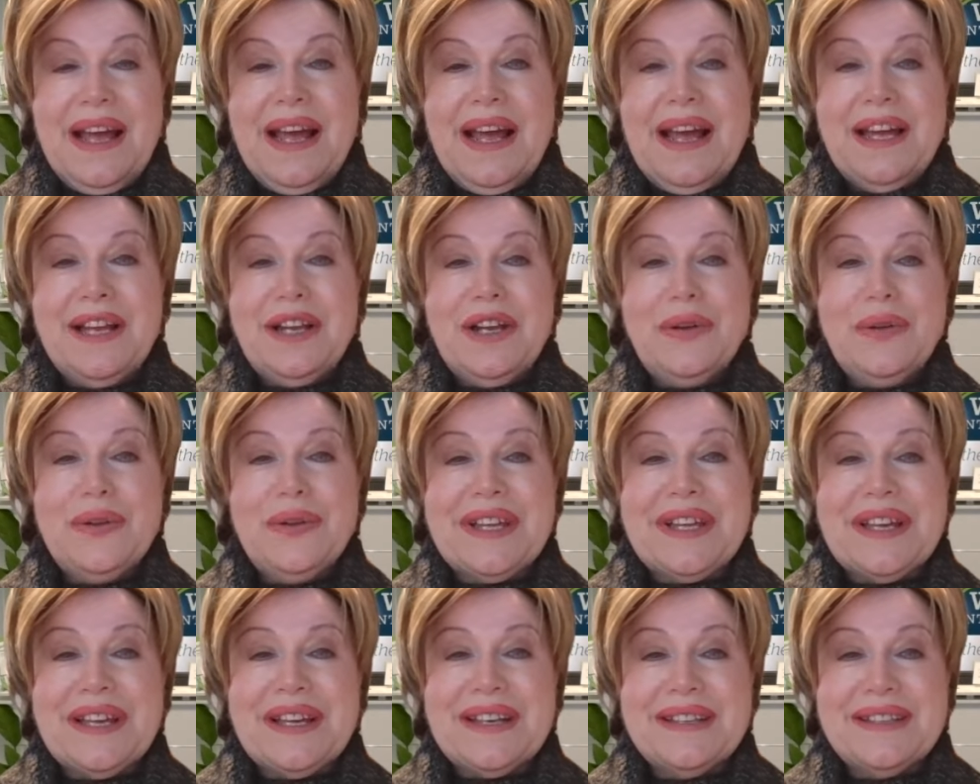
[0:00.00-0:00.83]
Hello
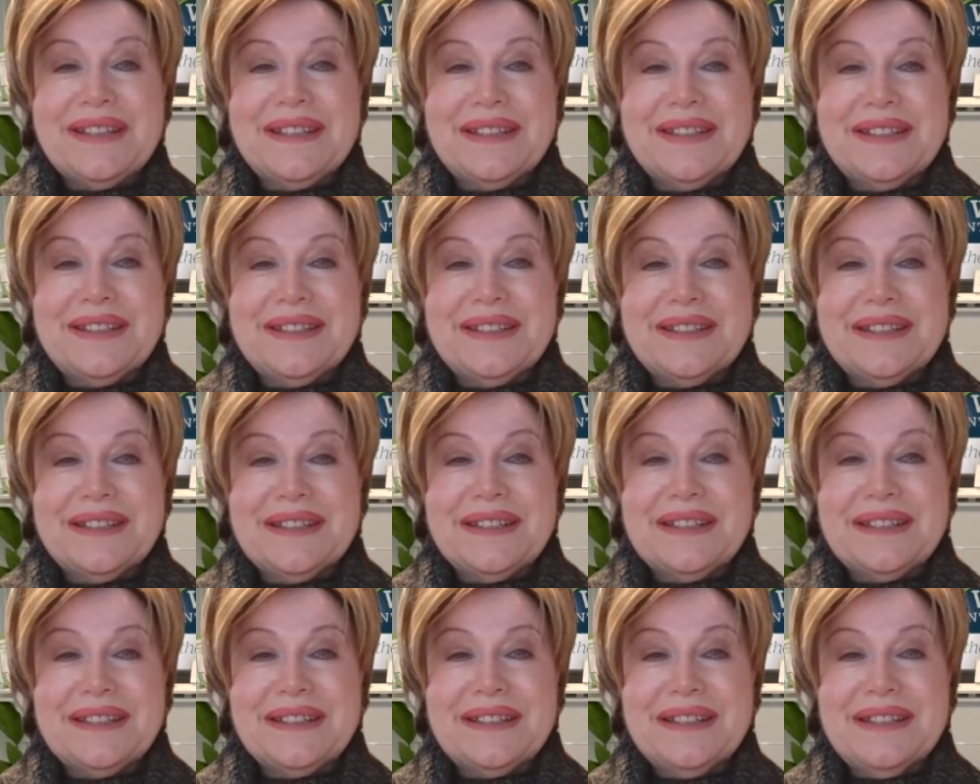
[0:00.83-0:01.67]
there.
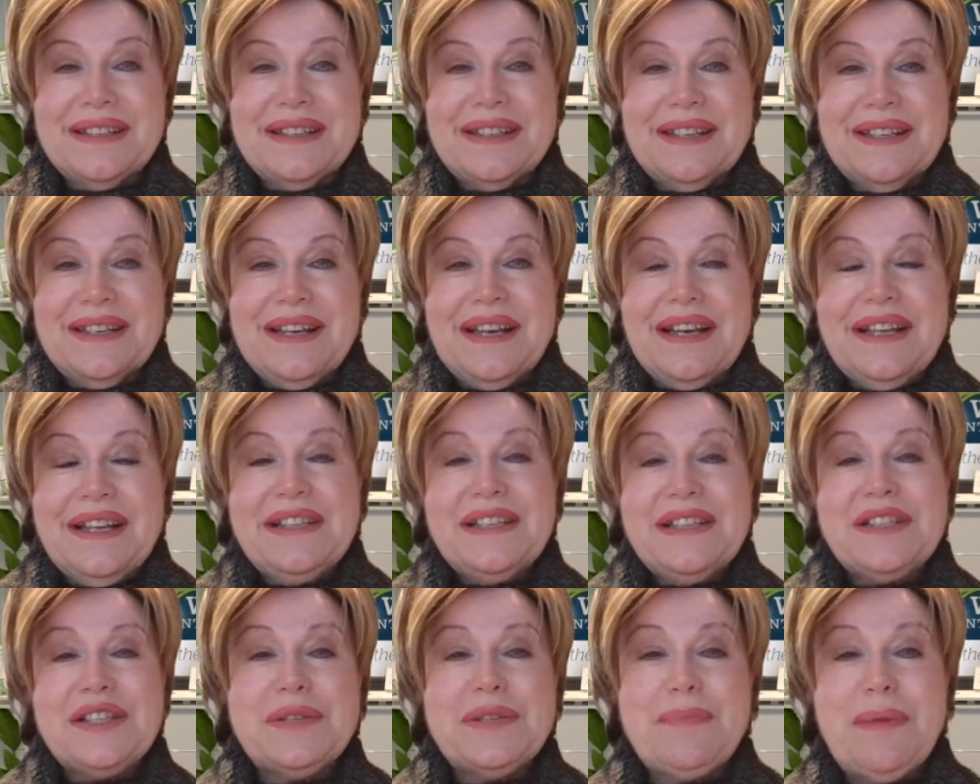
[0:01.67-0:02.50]

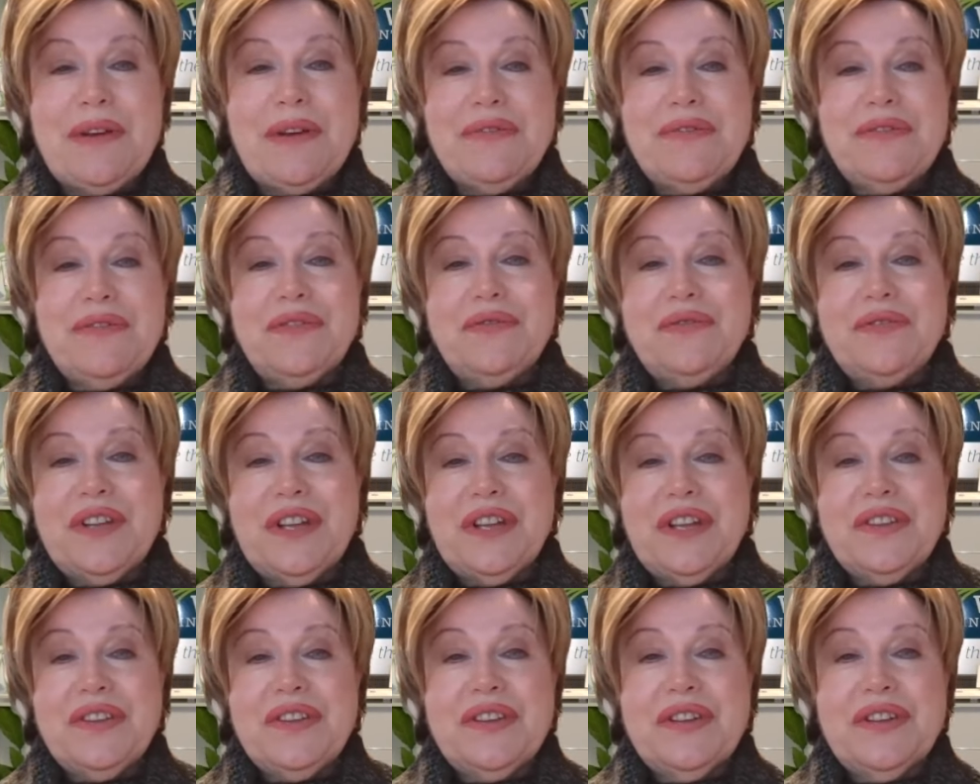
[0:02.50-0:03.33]
This is my
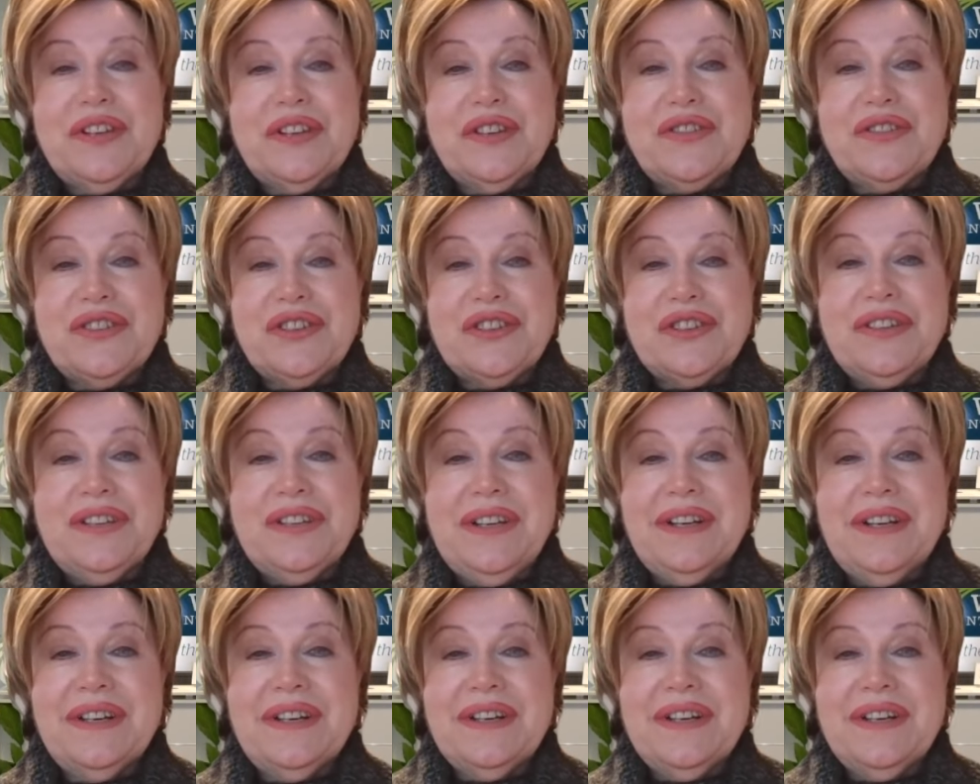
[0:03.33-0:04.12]
15th edition